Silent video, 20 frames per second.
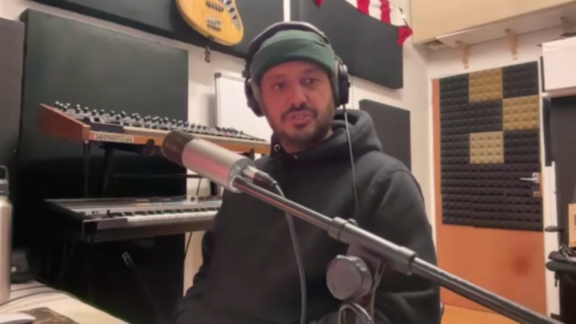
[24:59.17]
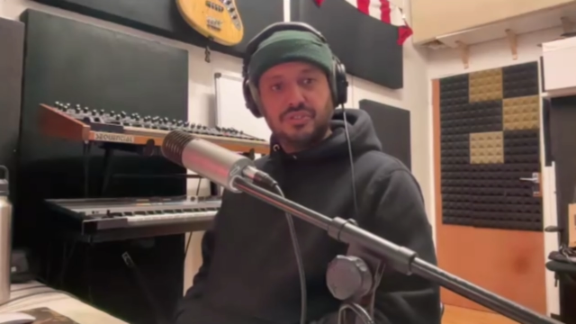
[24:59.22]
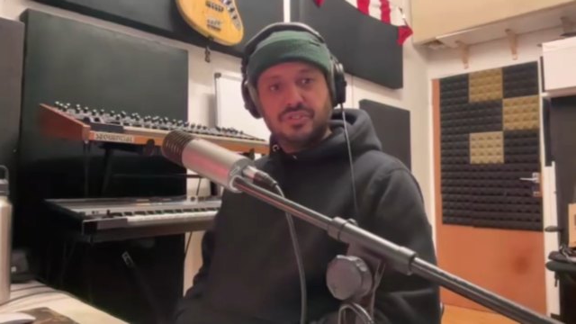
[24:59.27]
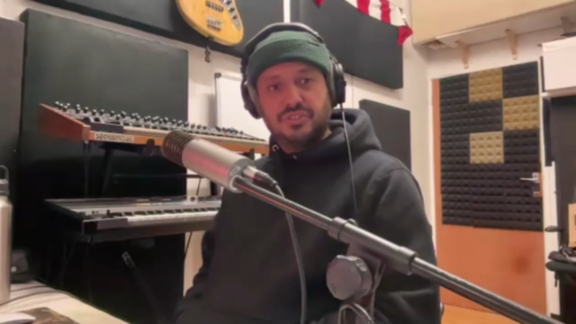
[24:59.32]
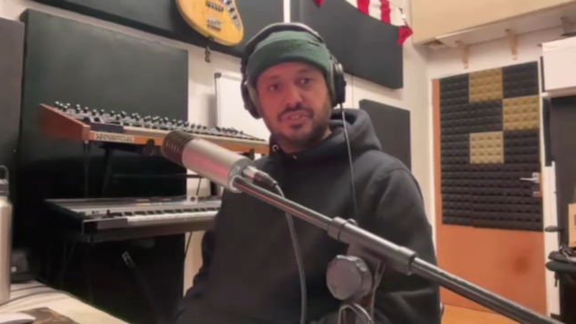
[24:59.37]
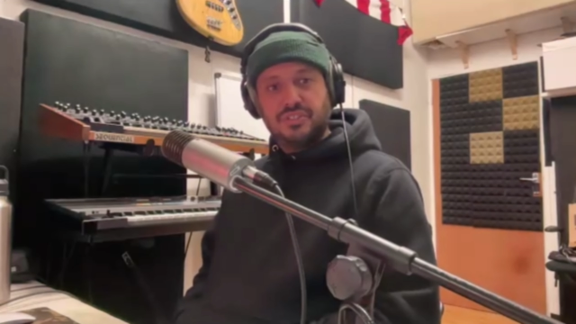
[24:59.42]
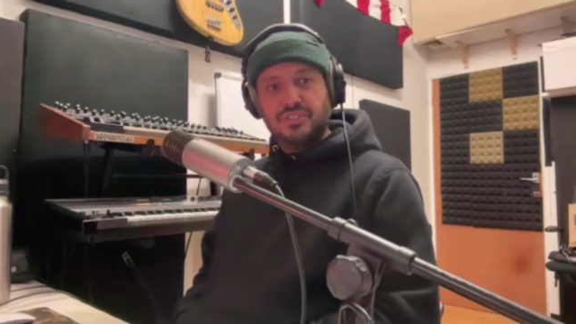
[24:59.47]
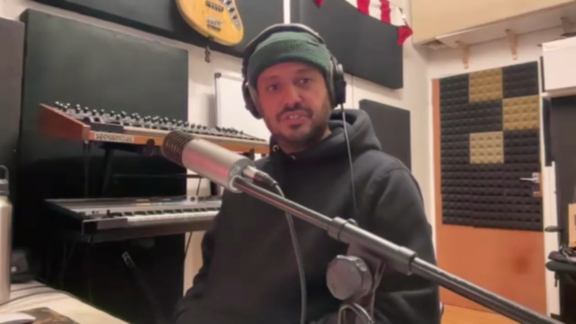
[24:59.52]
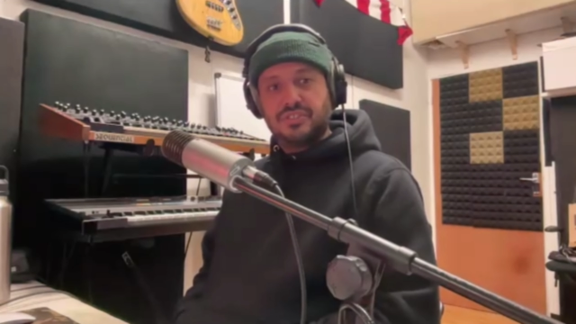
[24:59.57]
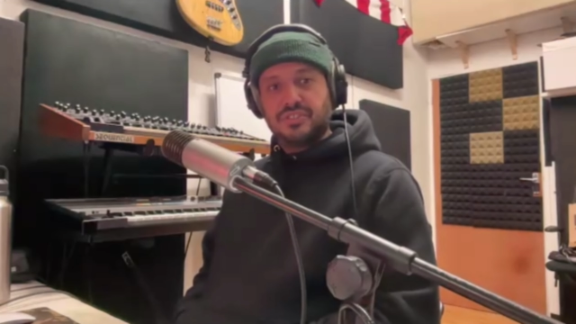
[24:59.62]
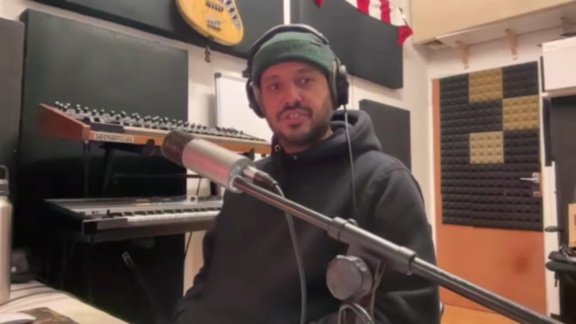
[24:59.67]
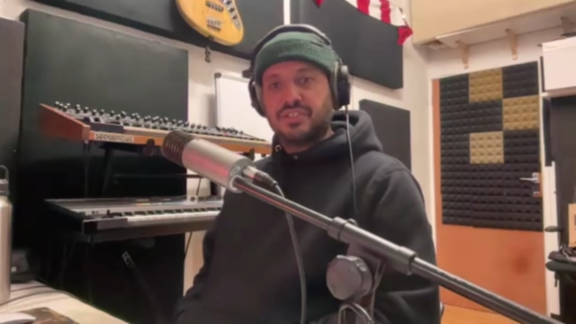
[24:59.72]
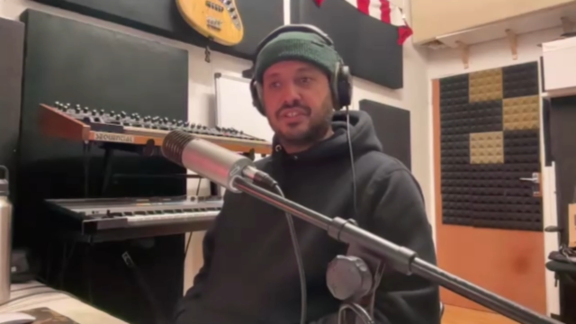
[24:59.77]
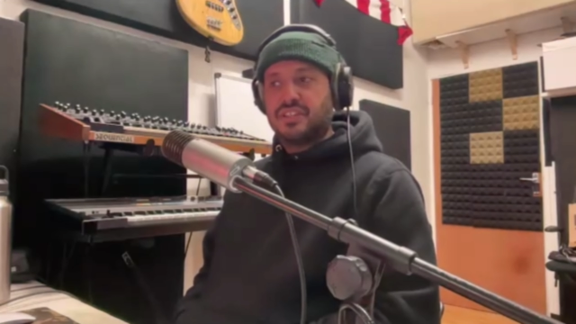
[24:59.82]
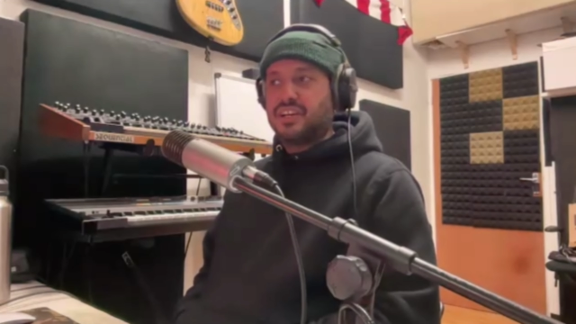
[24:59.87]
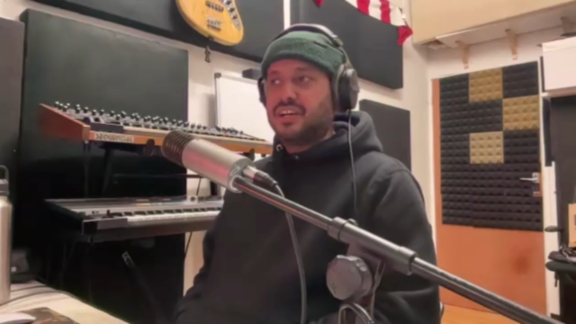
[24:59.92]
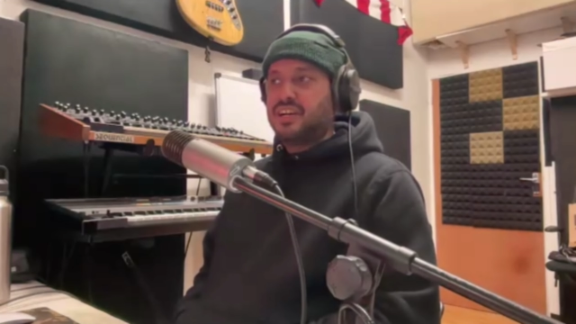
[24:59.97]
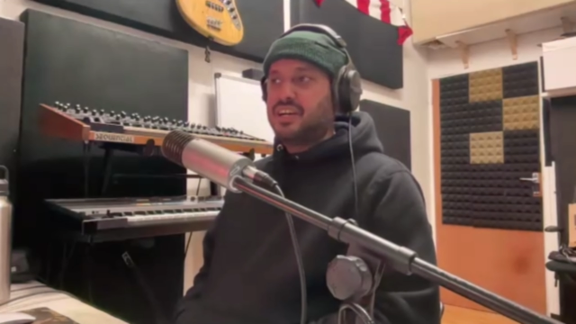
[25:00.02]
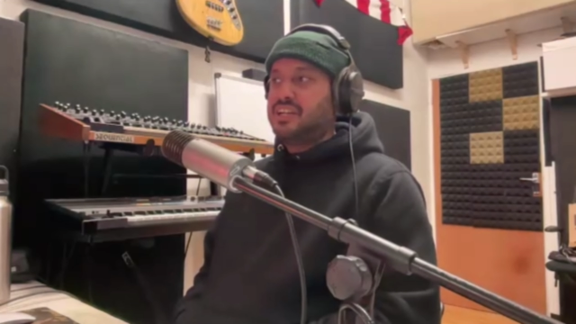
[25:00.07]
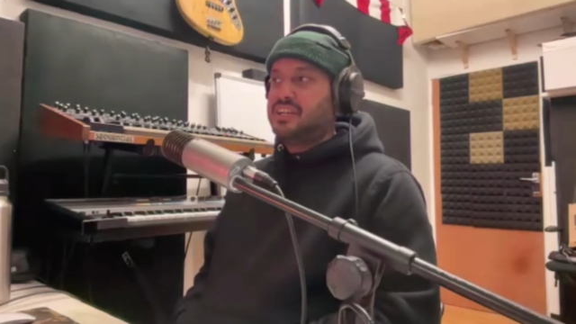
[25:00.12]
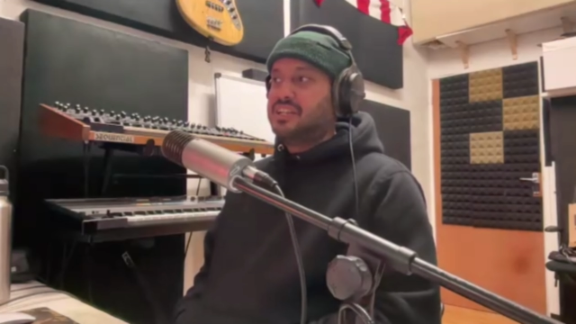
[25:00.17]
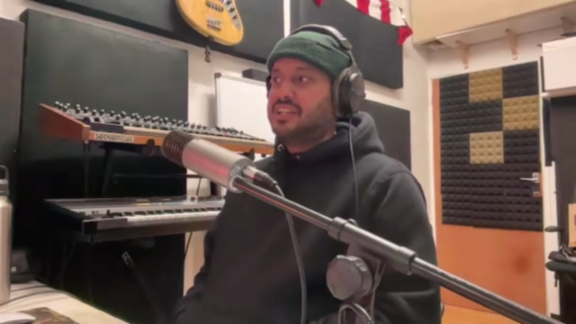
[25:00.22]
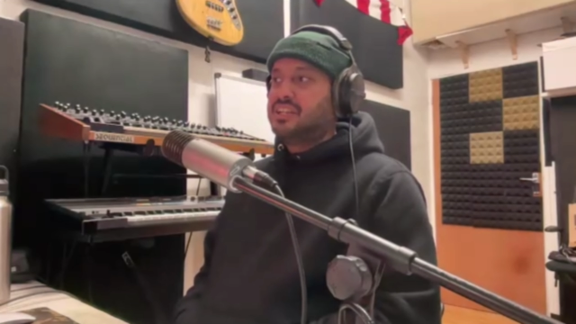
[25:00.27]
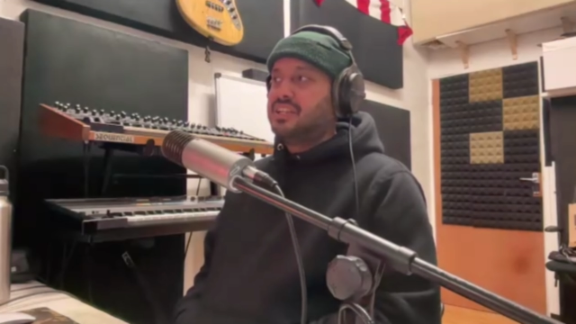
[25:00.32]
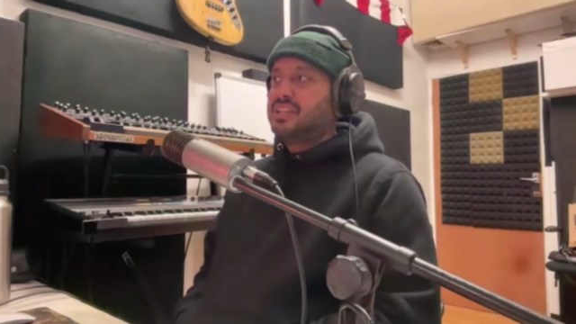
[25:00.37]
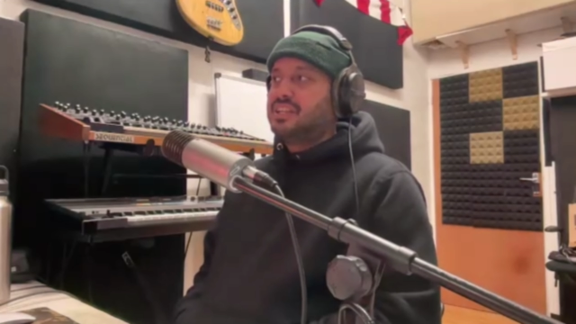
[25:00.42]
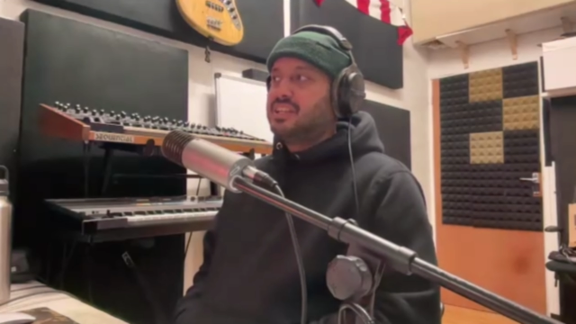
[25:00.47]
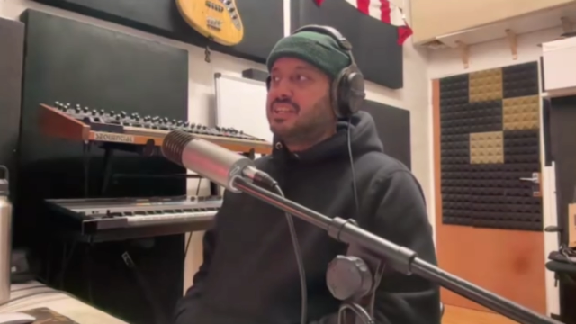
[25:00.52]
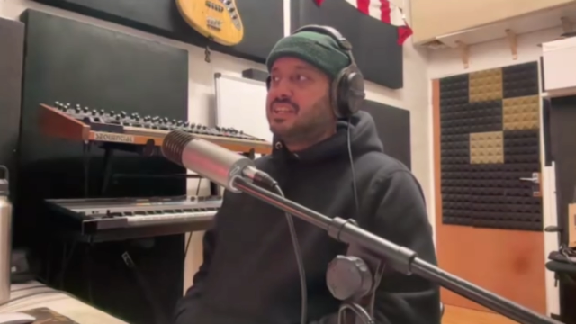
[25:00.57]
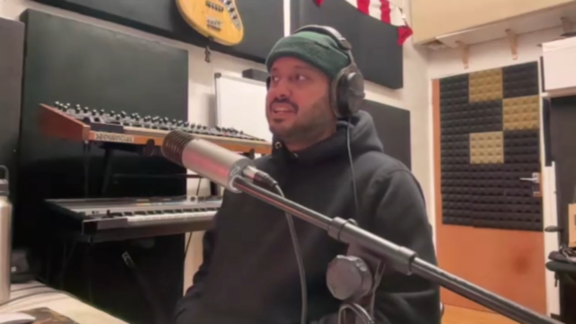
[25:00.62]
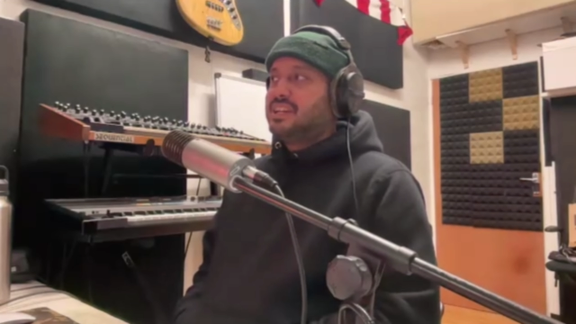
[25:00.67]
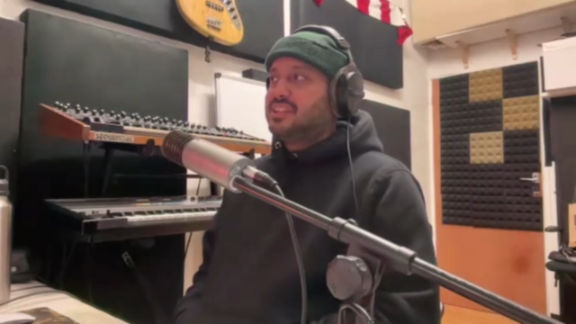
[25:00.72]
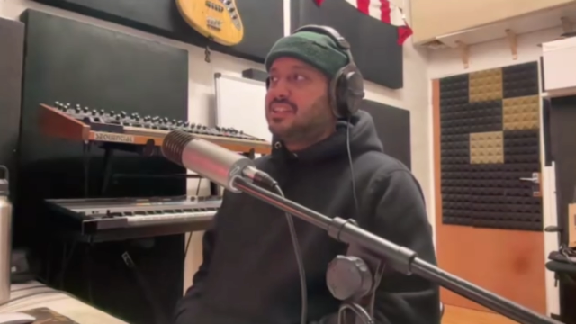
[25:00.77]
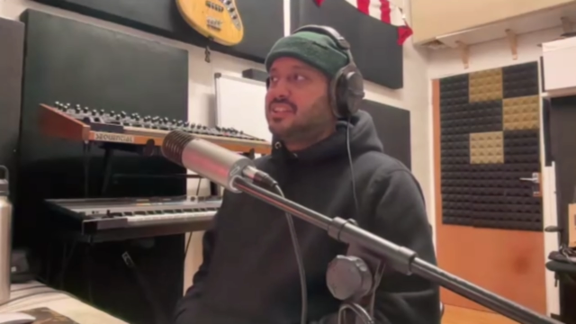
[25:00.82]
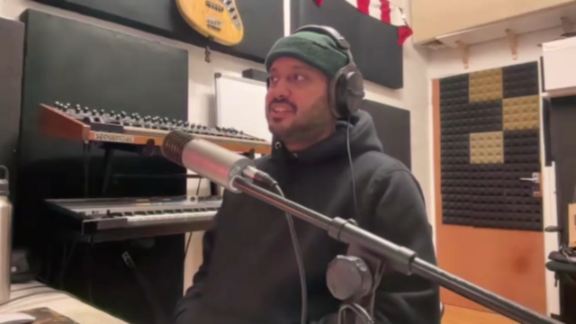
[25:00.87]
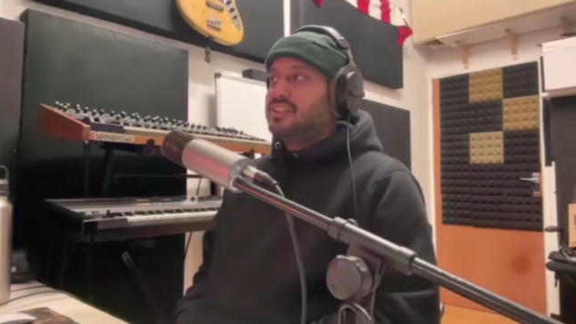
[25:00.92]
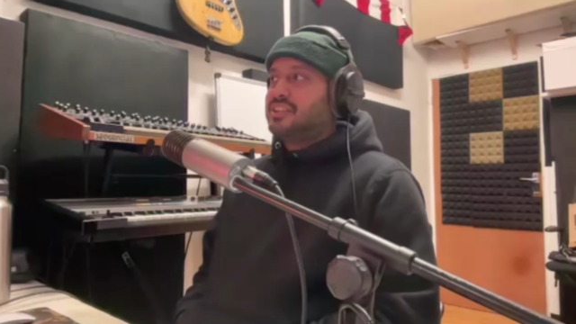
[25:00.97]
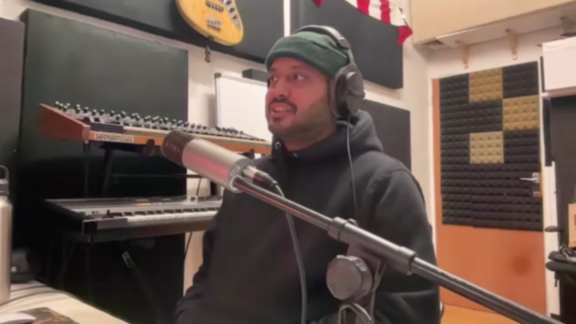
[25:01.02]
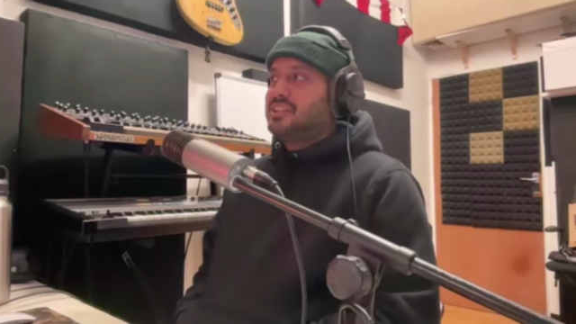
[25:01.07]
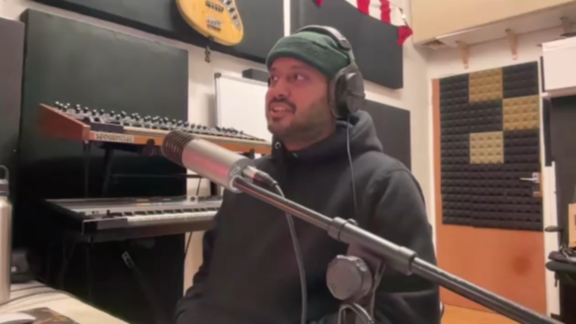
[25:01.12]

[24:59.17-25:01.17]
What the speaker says: and things like that. I think